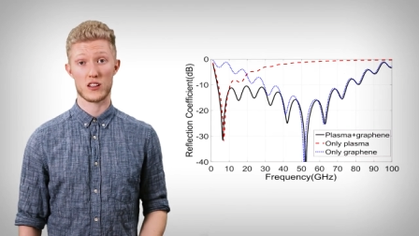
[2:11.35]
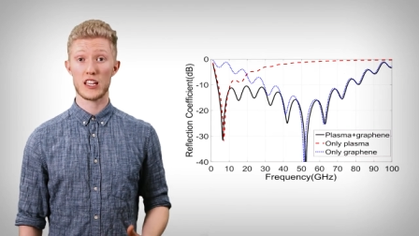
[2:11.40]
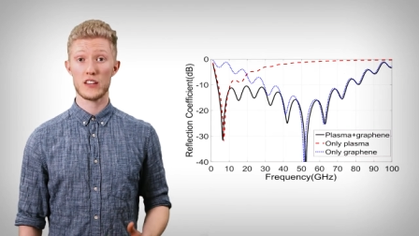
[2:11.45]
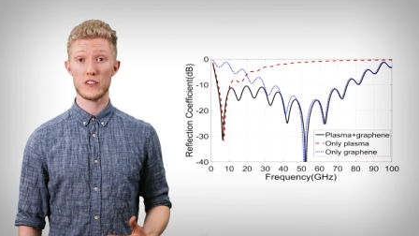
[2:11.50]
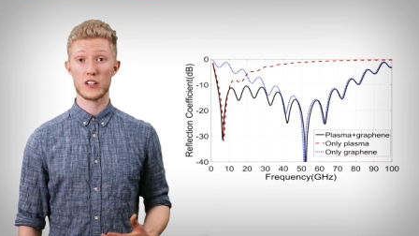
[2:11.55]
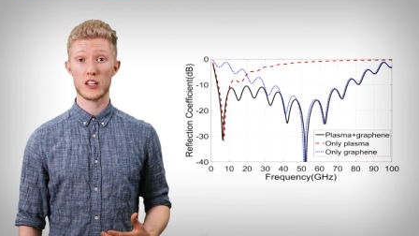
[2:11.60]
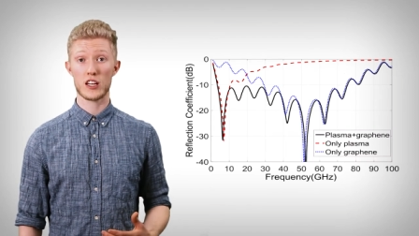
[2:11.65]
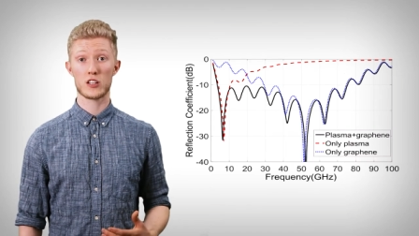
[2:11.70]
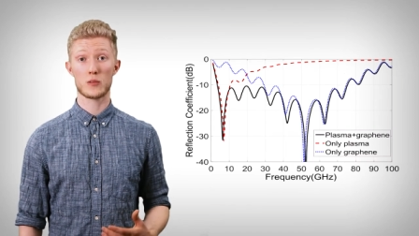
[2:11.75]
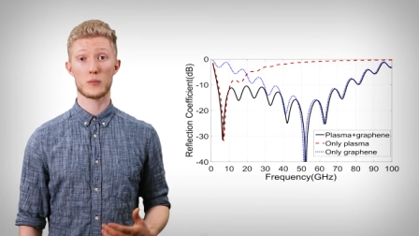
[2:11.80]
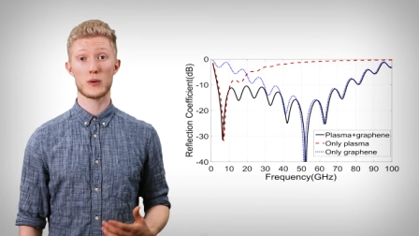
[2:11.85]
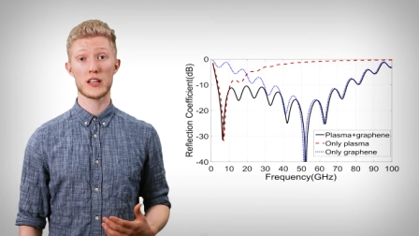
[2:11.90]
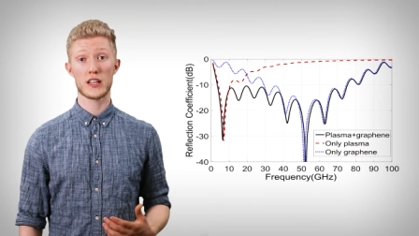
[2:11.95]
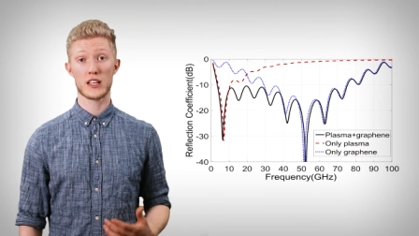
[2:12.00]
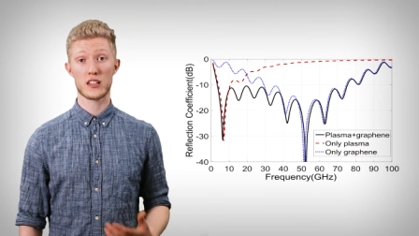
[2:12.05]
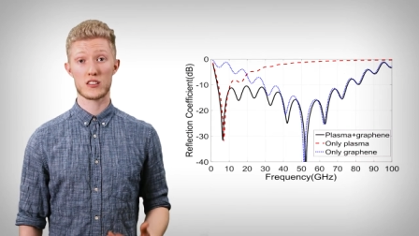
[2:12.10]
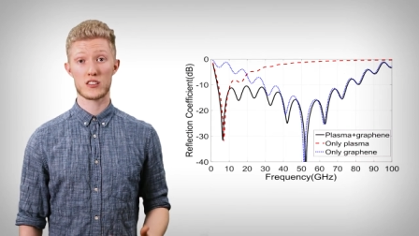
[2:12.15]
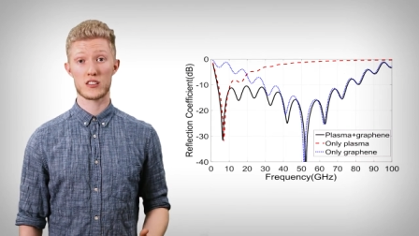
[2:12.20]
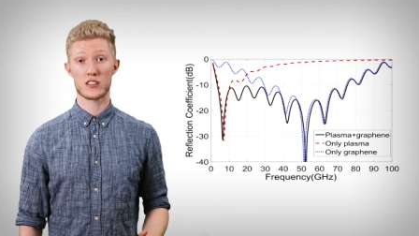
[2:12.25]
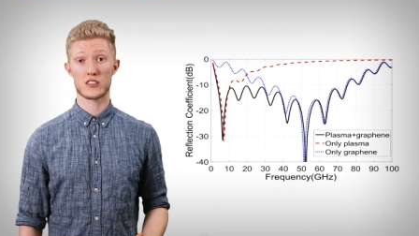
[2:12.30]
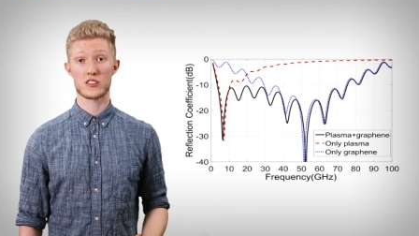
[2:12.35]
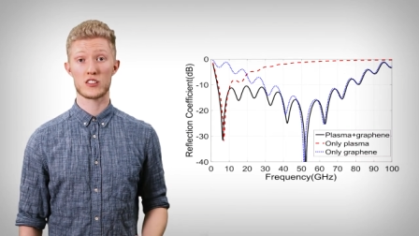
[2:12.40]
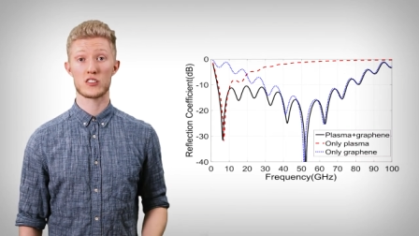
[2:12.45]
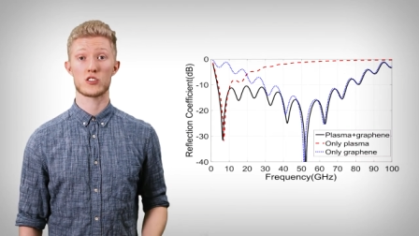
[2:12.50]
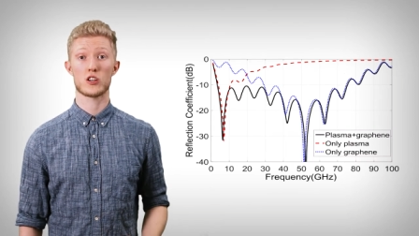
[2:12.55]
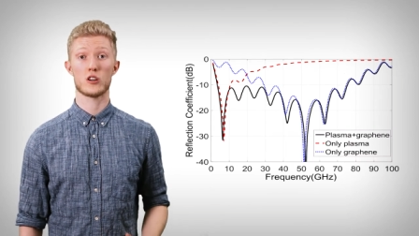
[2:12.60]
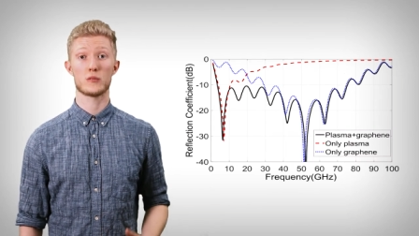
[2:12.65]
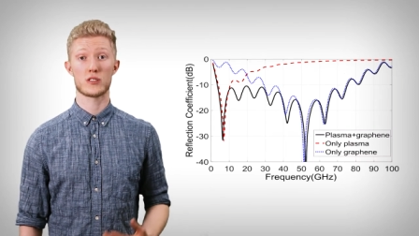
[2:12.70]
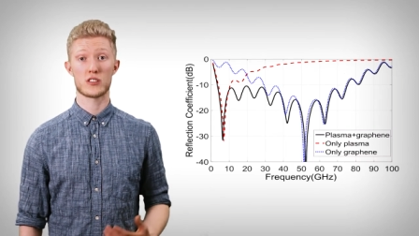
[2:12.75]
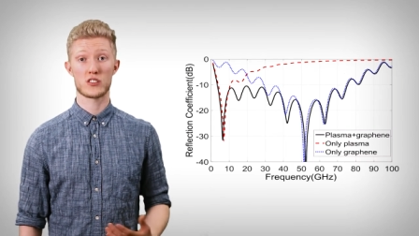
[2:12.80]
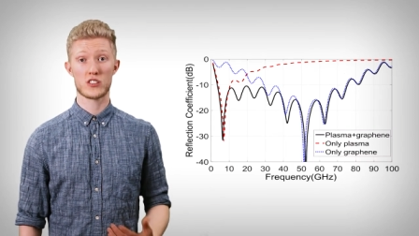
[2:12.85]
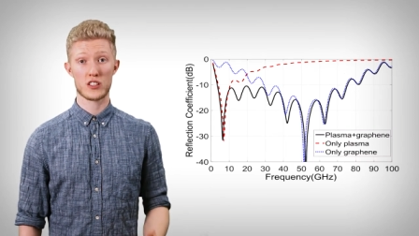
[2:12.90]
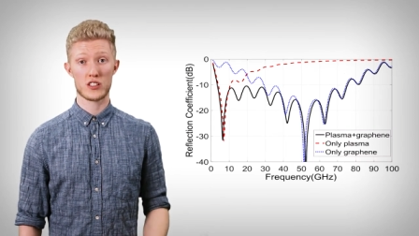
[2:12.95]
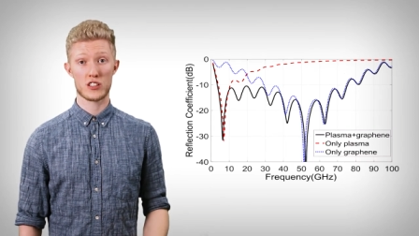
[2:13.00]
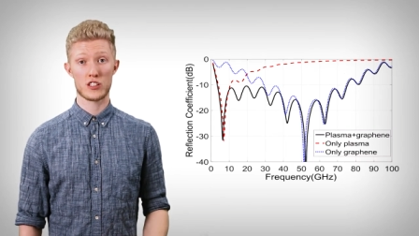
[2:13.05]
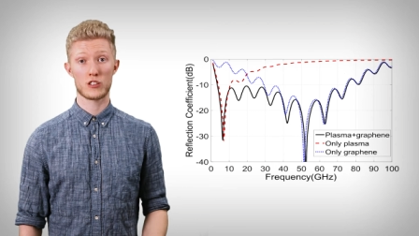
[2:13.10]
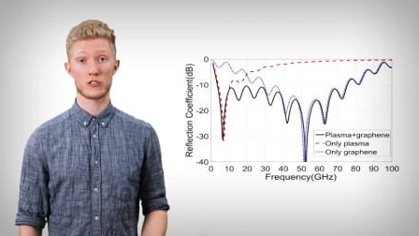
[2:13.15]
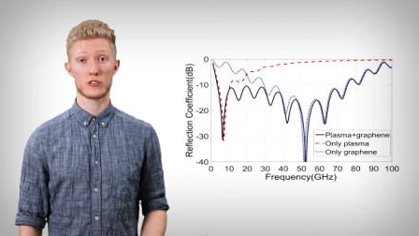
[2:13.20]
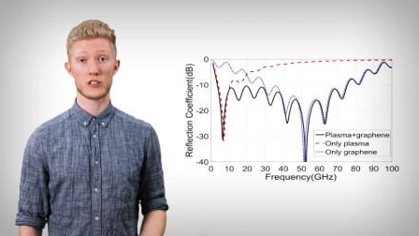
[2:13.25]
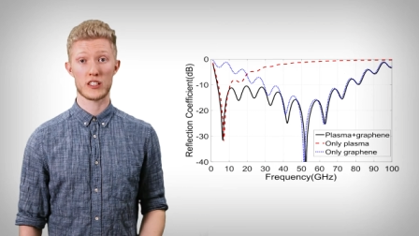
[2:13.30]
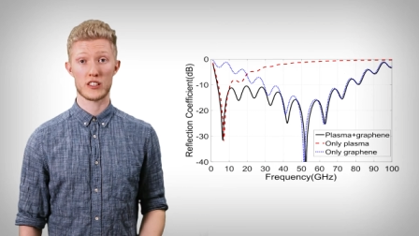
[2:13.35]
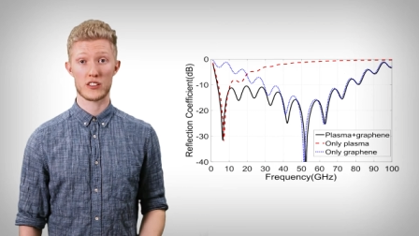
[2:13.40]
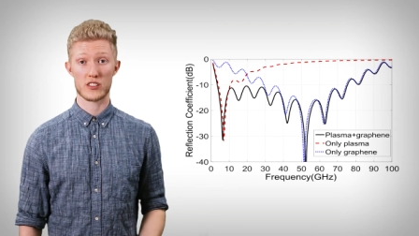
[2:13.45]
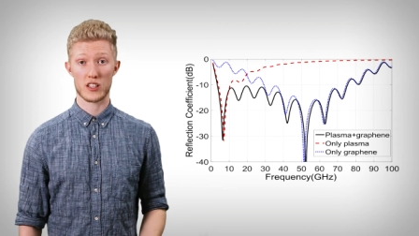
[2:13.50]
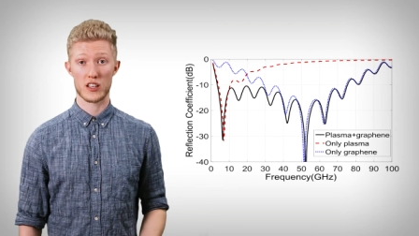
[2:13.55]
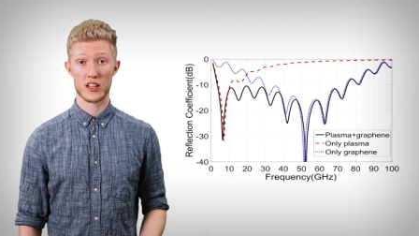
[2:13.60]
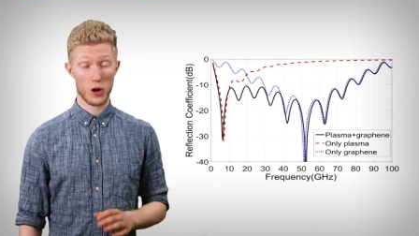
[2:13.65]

even at oblique incidences up to 60 degrees,